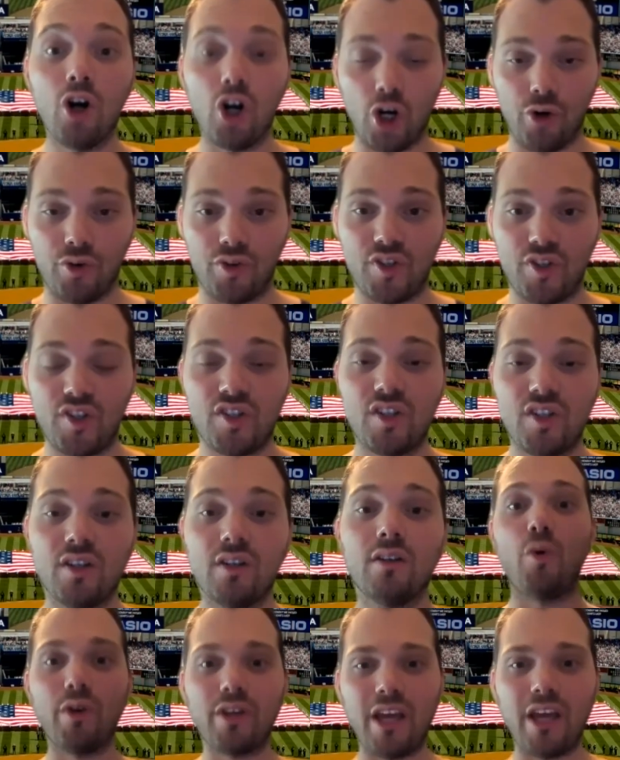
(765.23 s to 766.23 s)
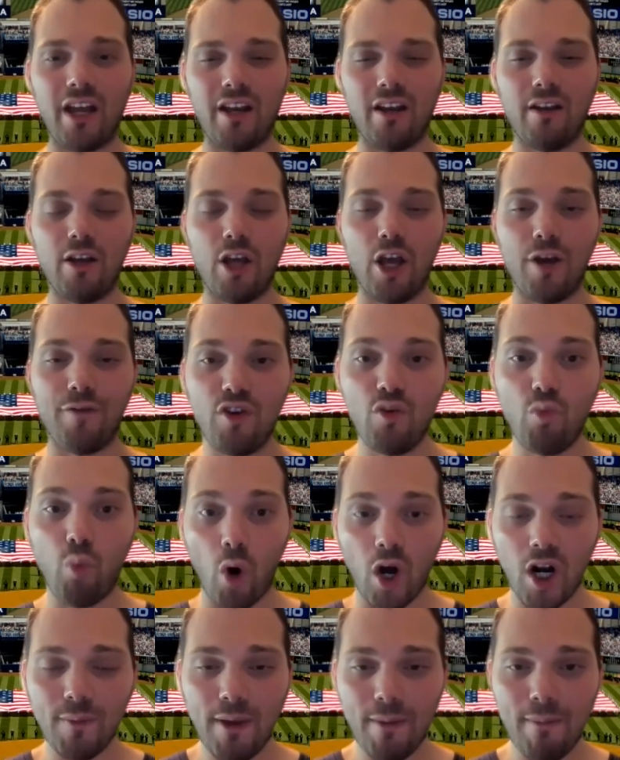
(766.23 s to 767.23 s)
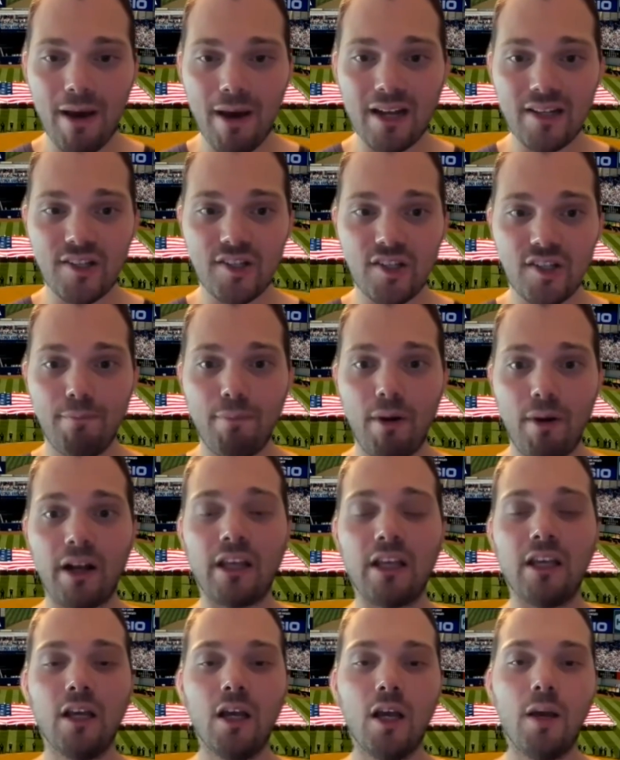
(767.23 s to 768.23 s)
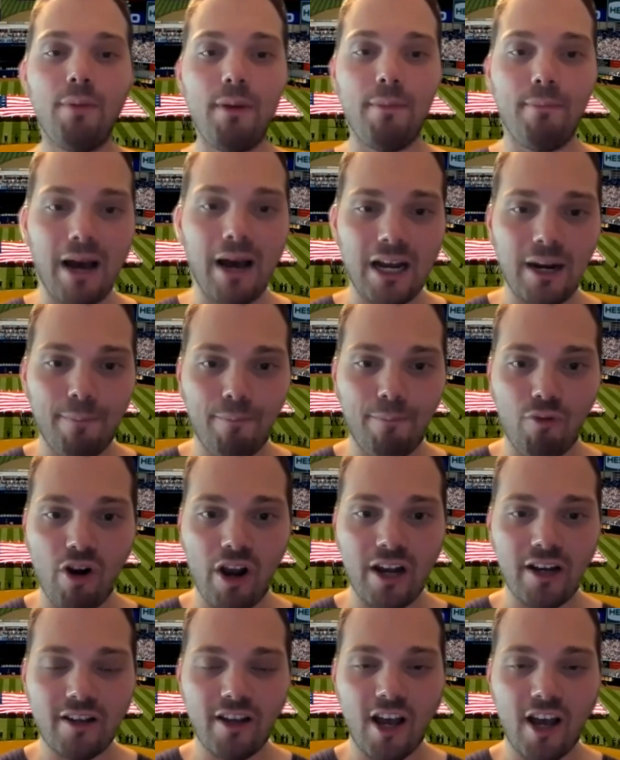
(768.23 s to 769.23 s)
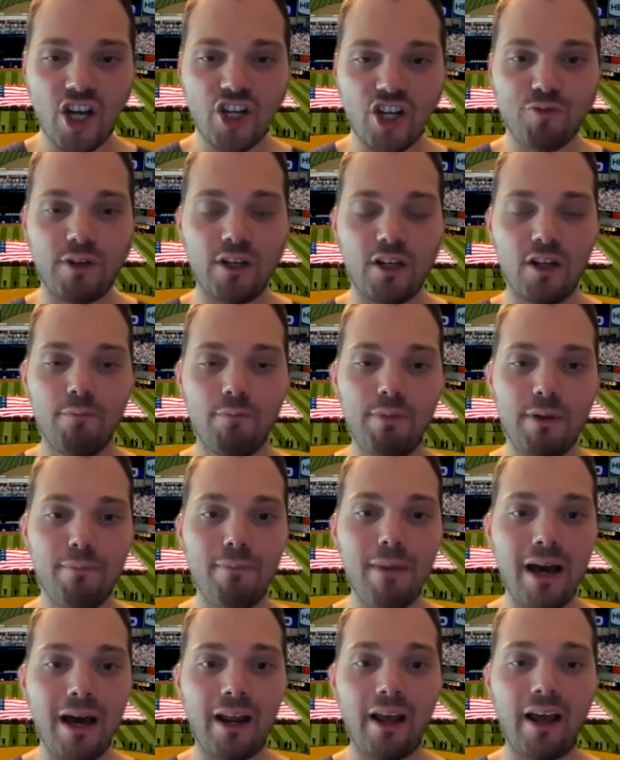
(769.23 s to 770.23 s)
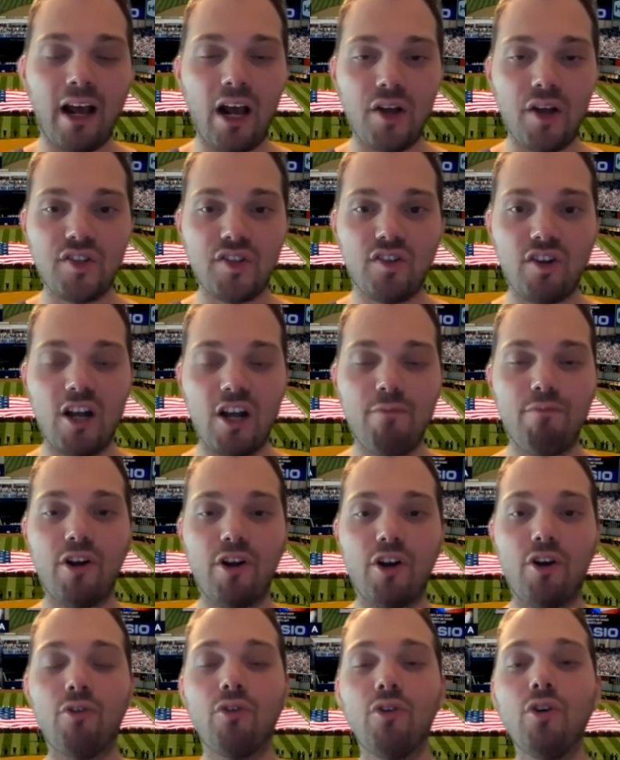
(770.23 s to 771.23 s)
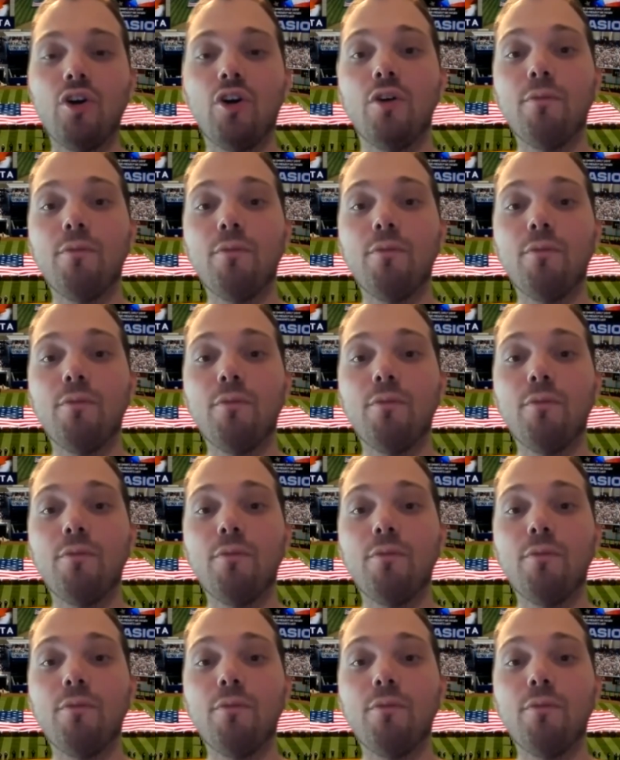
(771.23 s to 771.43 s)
hurts. So again, if you want to be mad at somebody, be mad at Brian Cashman, be mad at Hal Steinbrenner.